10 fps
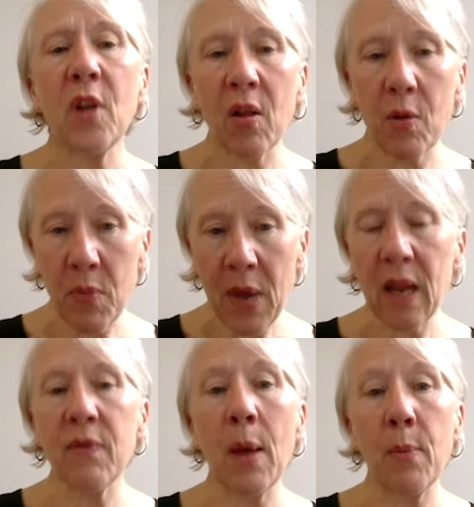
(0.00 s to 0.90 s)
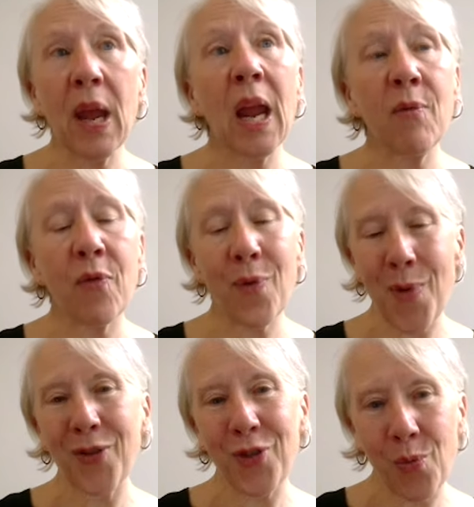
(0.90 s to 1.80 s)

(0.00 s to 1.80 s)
Many of them came from the